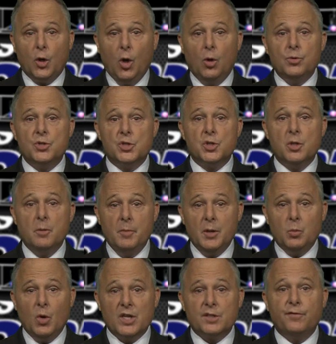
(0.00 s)
coaches in the
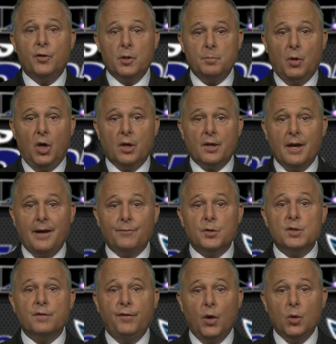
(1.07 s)
Midwest Football
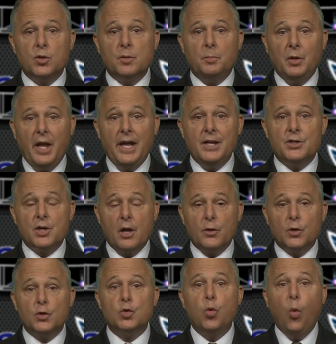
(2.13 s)
Conference vote to play each
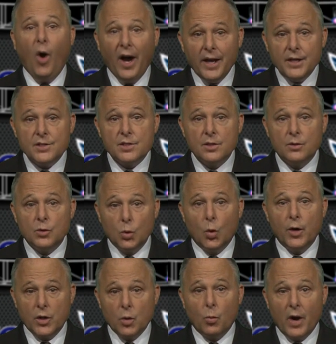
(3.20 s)
other twice
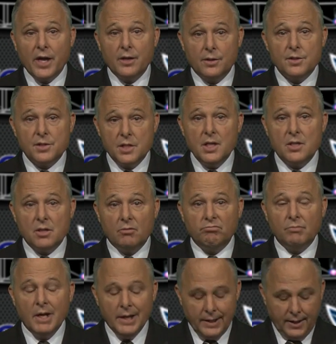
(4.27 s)
during the regular season?
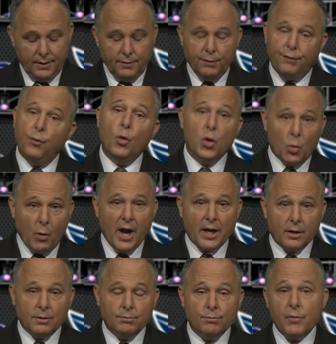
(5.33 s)
And for the
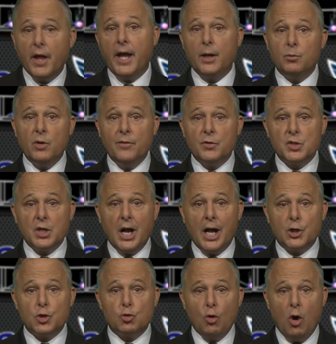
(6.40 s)
record, the head Reiver
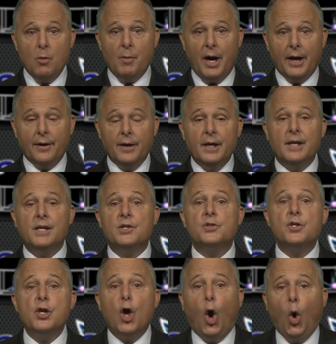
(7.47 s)
Scott Strohmeyer is
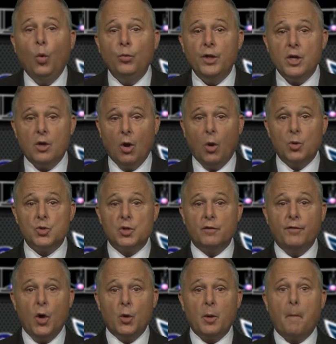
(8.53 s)
the only coach to
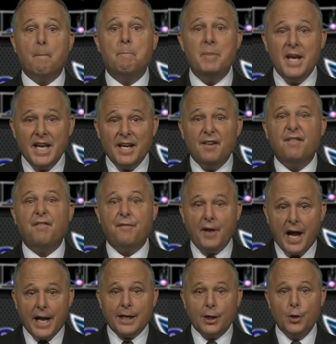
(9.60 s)
vote a big
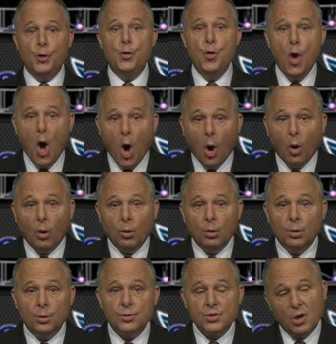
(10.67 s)
fat no.
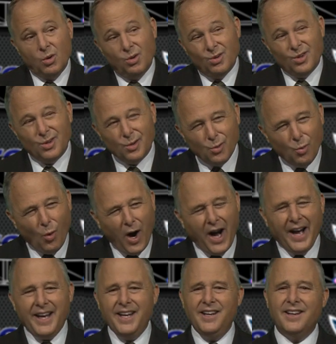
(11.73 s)
So,
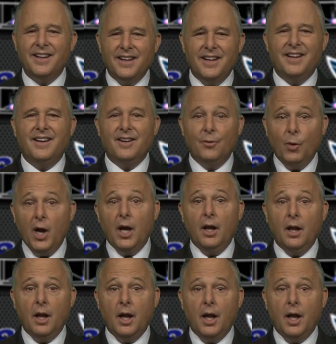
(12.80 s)
why? Well,